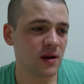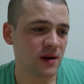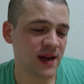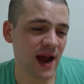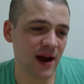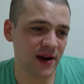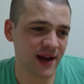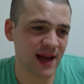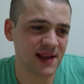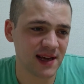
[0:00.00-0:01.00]
Yeah, and I
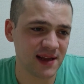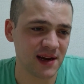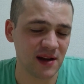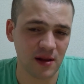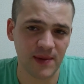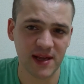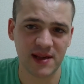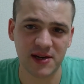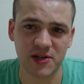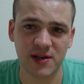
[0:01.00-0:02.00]
guess it is a little bit
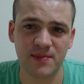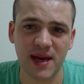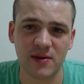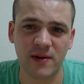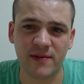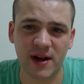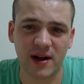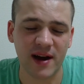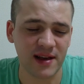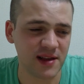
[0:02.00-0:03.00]
citrus mixed with a
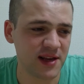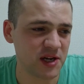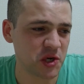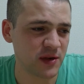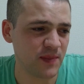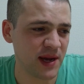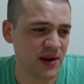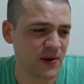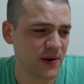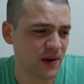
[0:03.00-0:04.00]
kind of citrus
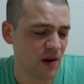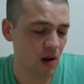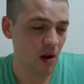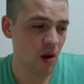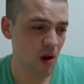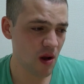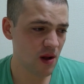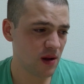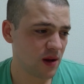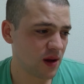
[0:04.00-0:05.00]
peel,
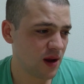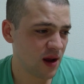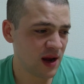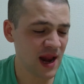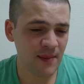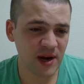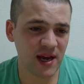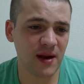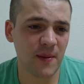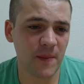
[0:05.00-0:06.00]

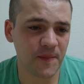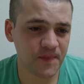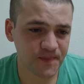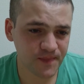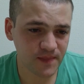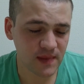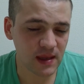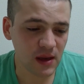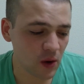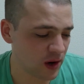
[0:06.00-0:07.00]
lemony,
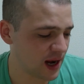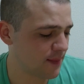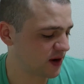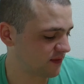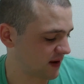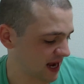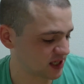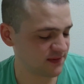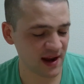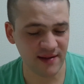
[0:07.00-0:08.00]
or lemon
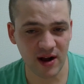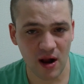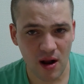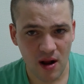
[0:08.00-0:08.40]
flesh flavour.